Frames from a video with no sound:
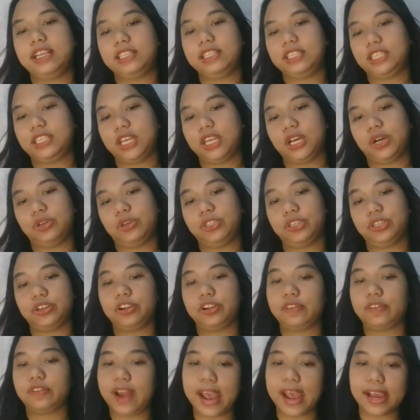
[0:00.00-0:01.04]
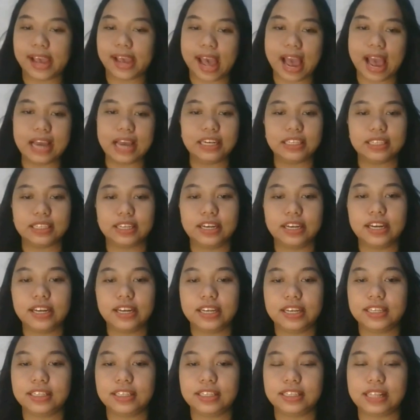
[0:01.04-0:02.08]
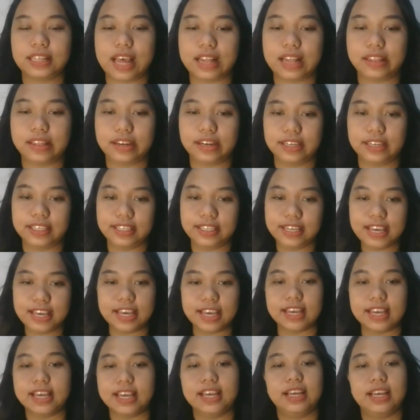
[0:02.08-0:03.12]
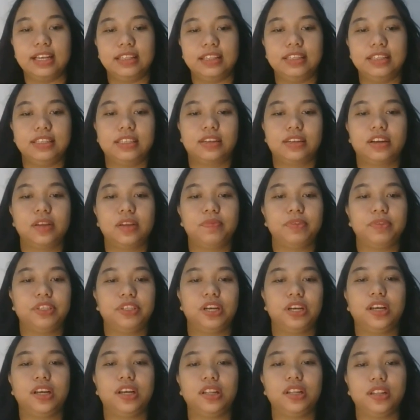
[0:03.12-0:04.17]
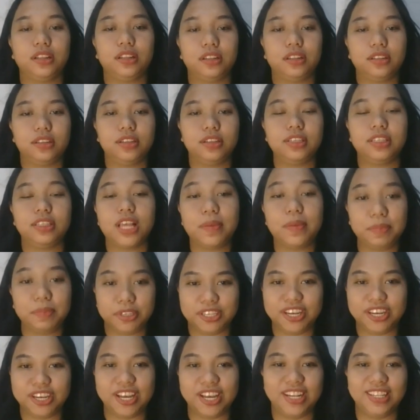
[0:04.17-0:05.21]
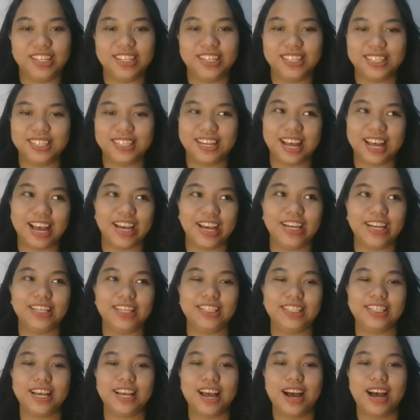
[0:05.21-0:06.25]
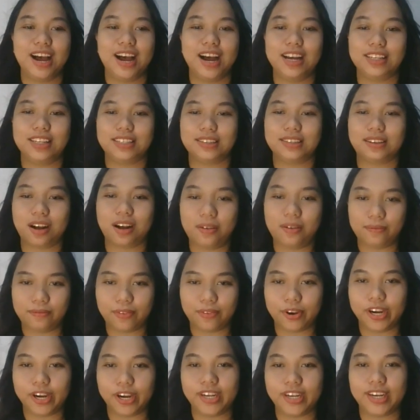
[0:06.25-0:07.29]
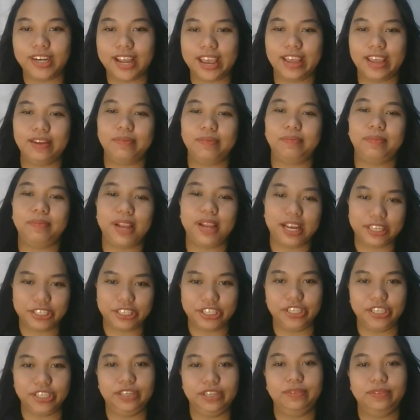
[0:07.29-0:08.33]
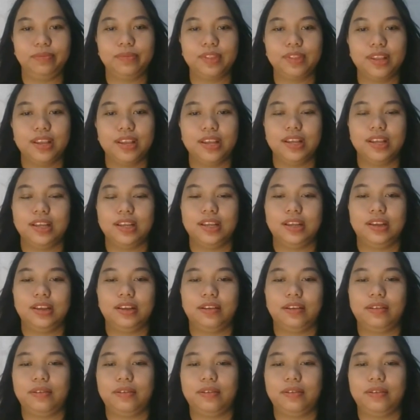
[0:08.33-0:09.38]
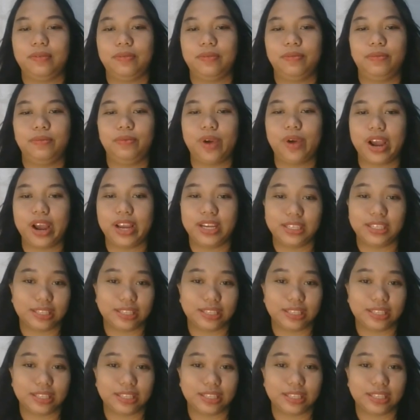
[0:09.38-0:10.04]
so the correct answer is letter C. Description, deception disguised as comfort and pleasure. Why is